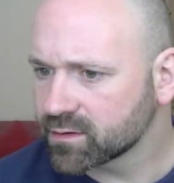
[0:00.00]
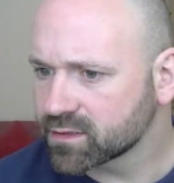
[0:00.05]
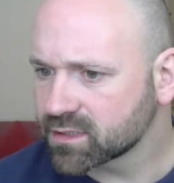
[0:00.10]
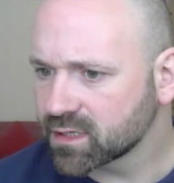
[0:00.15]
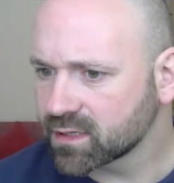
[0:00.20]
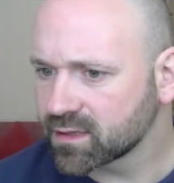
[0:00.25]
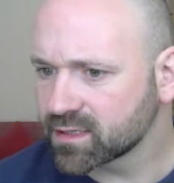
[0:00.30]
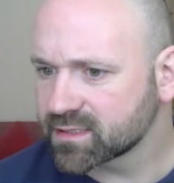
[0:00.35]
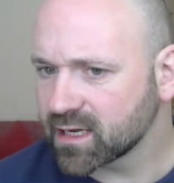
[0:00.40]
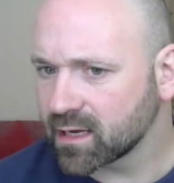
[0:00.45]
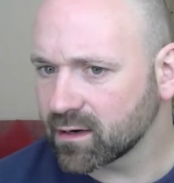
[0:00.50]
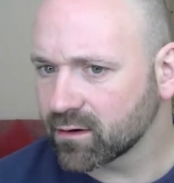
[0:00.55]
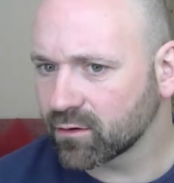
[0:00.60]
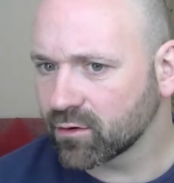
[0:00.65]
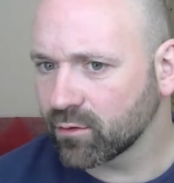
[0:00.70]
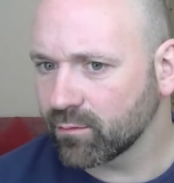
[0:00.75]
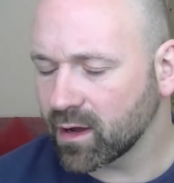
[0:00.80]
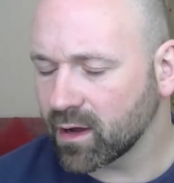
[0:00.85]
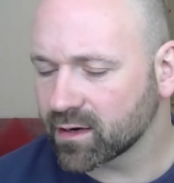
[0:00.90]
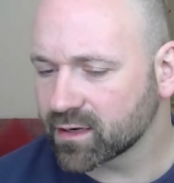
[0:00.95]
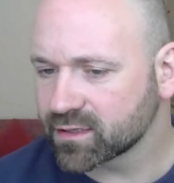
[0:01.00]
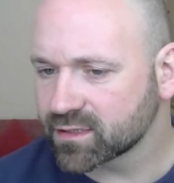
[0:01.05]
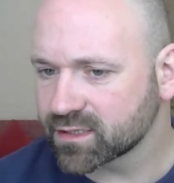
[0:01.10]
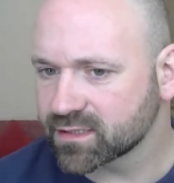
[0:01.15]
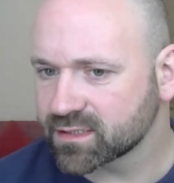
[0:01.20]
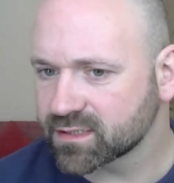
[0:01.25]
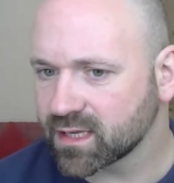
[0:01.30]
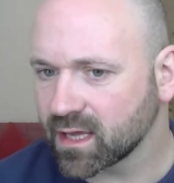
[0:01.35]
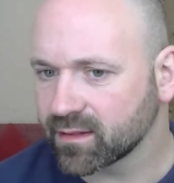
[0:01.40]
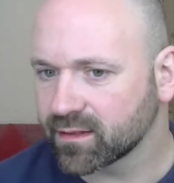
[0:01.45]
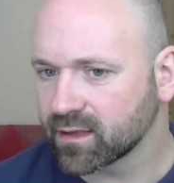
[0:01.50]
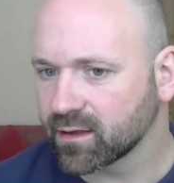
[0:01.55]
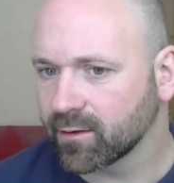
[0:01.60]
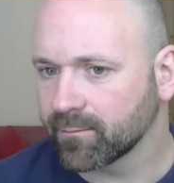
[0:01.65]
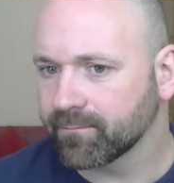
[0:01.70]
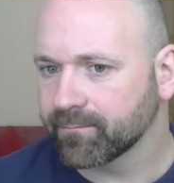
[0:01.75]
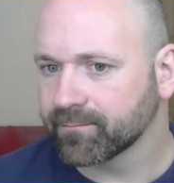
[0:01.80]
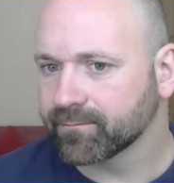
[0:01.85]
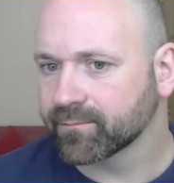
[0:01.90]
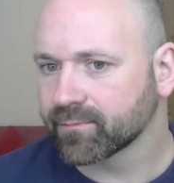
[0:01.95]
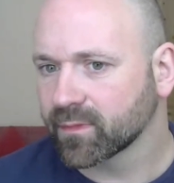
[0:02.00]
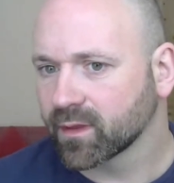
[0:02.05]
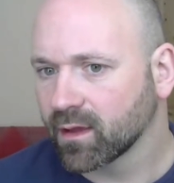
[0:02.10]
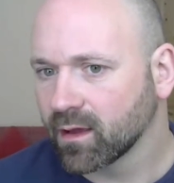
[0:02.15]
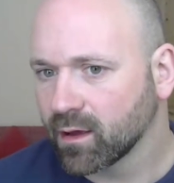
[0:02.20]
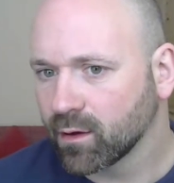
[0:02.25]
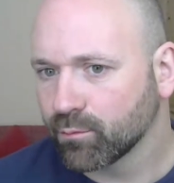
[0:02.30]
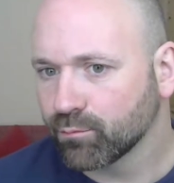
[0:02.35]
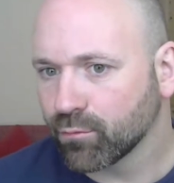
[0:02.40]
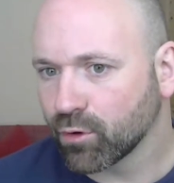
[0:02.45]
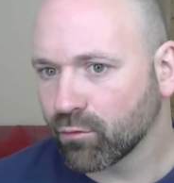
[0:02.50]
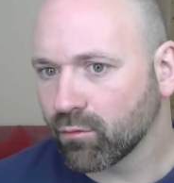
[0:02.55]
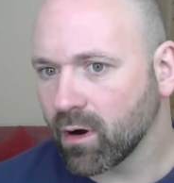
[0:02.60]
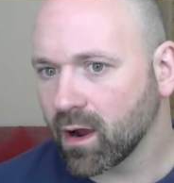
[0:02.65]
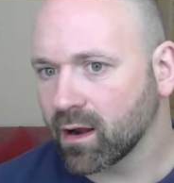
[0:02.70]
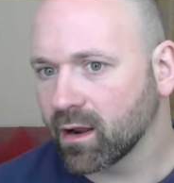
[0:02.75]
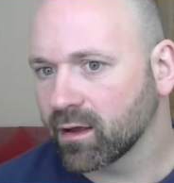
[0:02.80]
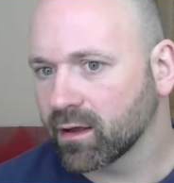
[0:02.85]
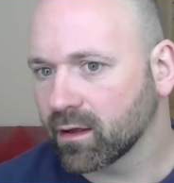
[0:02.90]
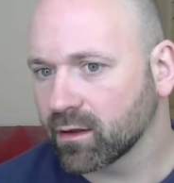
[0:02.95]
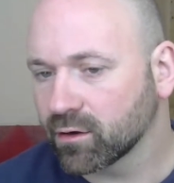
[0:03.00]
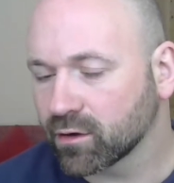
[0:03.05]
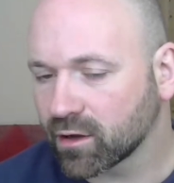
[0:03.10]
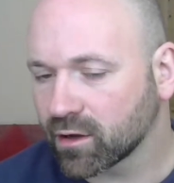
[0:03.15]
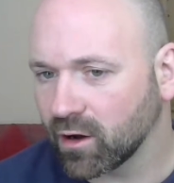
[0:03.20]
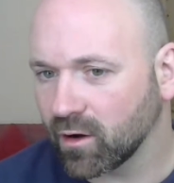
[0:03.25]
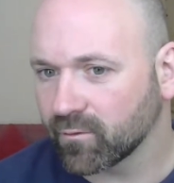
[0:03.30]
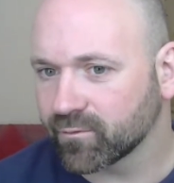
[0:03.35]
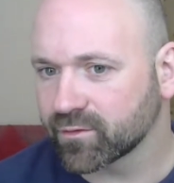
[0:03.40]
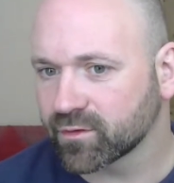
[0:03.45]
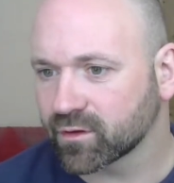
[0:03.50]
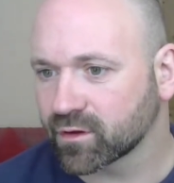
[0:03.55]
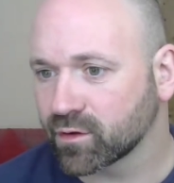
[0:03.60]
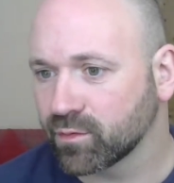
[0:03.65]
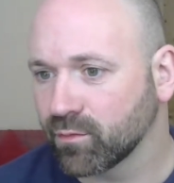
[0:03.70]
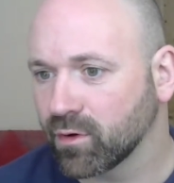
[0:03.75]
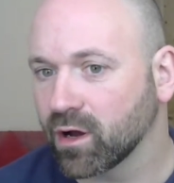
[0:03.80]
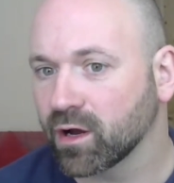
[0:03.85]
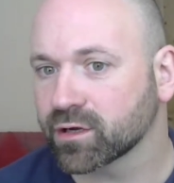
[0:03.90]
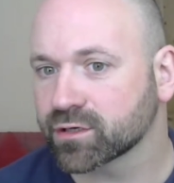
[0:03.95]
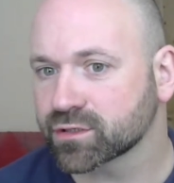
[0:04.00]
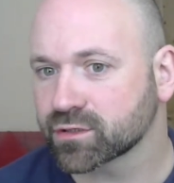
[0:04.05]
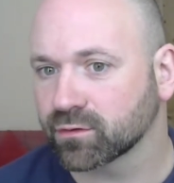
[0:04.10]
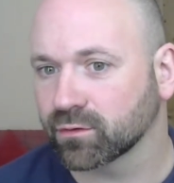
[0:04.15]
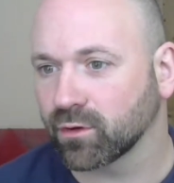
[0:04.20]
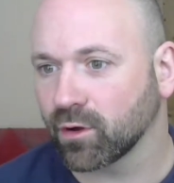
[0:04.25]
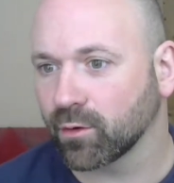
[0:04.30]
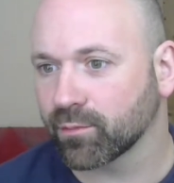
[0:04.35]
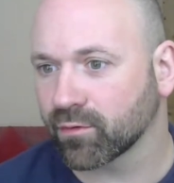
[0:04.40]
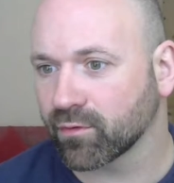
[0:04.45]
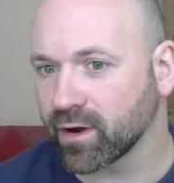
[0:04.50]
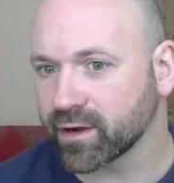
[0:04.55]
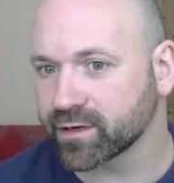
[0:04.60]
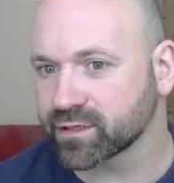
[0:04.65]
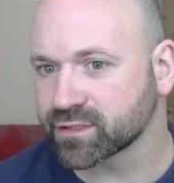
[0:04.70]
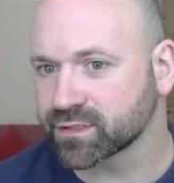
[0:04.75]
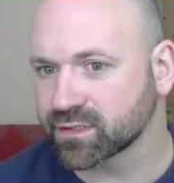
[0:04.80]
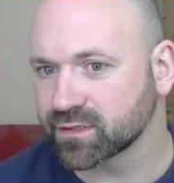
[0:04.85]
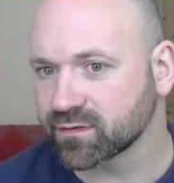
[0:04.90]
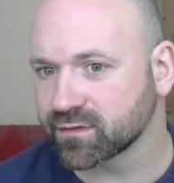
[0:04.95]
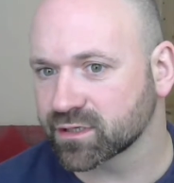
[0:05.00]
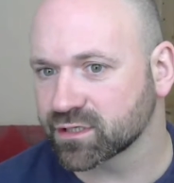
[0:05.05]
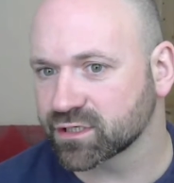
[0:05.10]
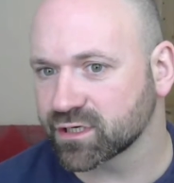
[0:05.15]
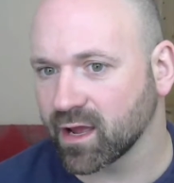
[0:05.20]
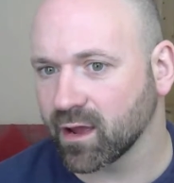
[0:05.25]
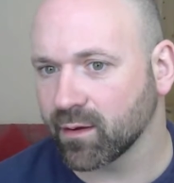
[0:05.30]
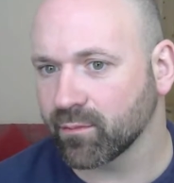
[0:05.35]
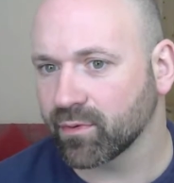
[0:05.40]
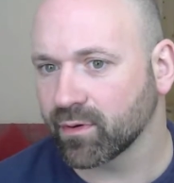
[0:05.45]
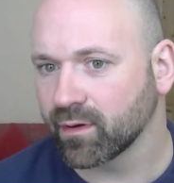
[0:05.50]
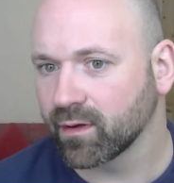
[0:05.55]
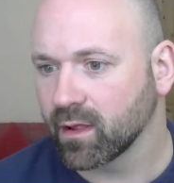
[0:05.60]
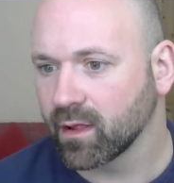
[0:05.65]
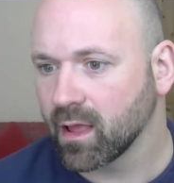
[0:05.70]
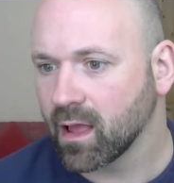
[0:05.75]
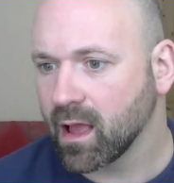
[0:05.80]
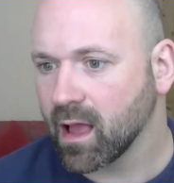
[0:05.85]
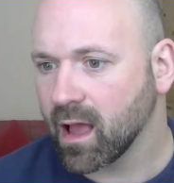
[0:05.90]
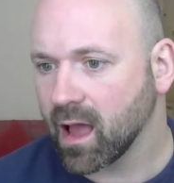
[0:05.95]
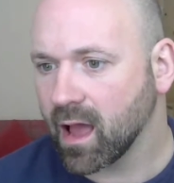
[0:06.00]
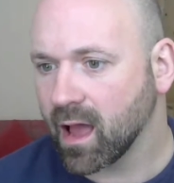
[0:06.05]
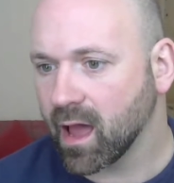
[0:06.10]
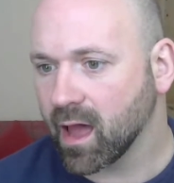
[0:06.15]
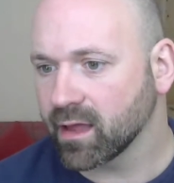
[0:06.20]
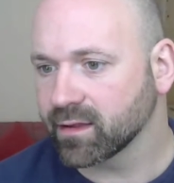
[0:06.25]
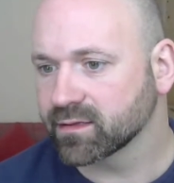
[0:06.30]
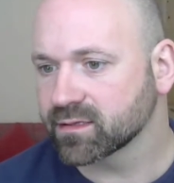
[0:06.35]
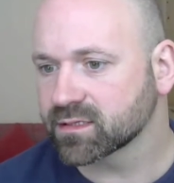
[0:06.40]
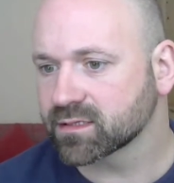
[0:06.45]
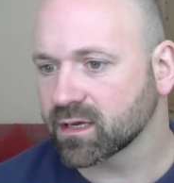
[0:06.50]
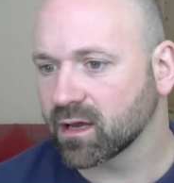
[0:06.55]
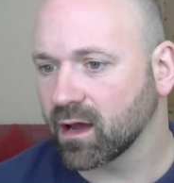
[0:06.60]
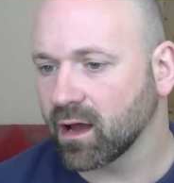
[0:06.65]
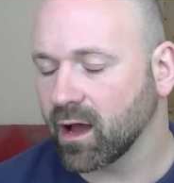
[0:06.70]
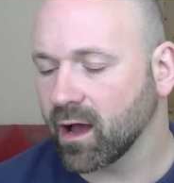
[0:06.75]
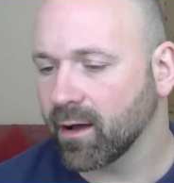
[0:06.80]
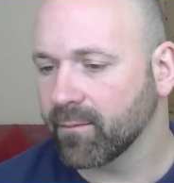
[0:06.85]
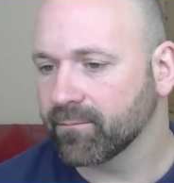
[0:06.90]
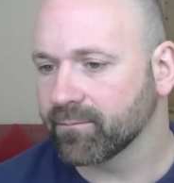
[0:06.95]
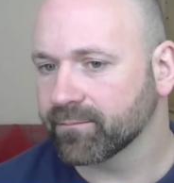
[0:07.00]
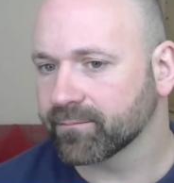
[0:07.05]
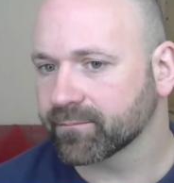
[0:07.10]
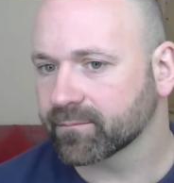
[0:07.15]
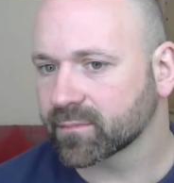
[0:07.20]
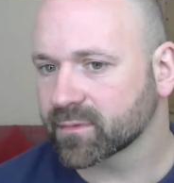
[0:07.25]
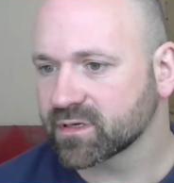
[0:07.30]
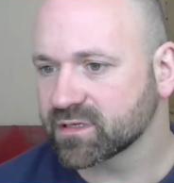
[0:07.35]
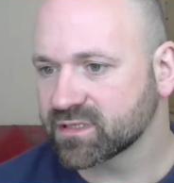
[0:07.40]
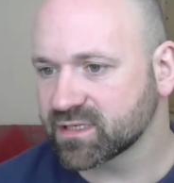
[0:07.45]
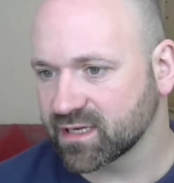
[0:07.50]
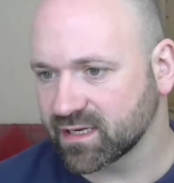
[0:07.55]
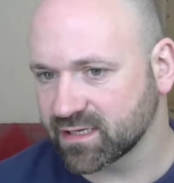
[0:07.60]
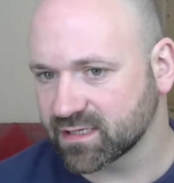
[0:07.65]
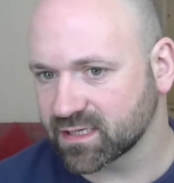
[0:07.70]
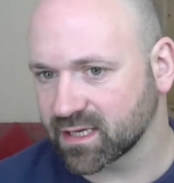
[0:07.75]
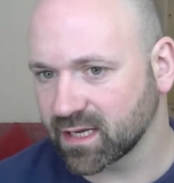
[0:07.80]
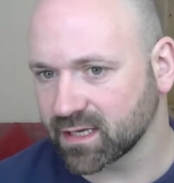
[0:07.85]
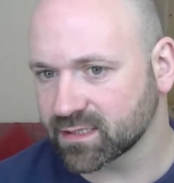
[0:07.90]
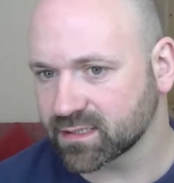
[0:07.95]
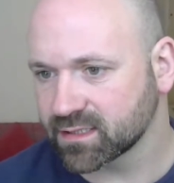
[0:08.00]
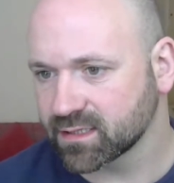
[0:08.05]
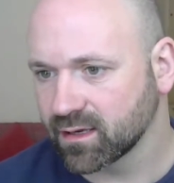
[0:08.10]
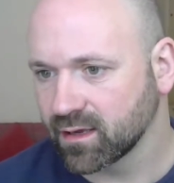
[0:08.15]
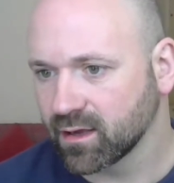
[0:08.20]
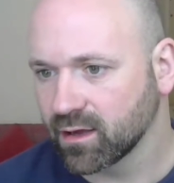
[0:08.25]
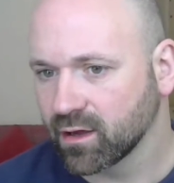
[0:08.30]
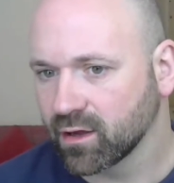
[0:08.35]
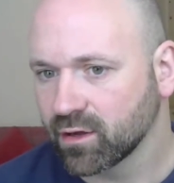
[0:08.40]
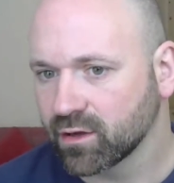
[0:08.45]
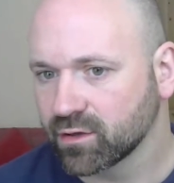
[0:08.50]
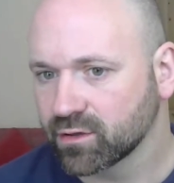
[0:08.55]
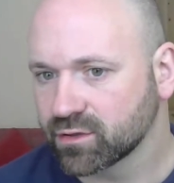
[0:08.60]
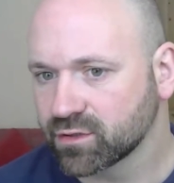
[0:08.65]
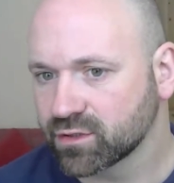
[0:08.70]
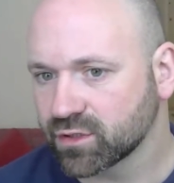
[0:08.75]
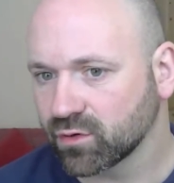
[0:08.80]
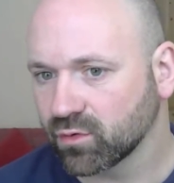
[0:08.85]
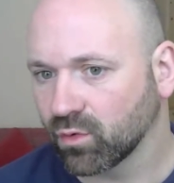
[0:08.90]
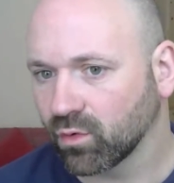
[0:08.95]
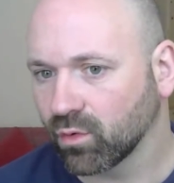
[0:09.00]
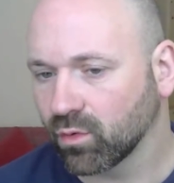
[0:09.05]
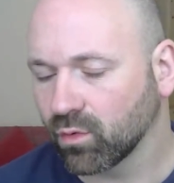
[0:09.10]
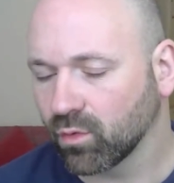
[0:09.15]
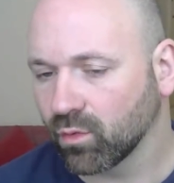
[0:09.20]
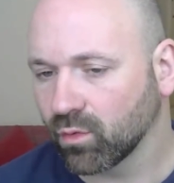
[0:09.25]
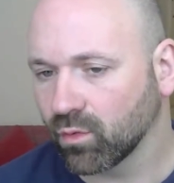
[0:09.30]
So the technical managers, Morella look after the commercial operations of the ship, and CCS do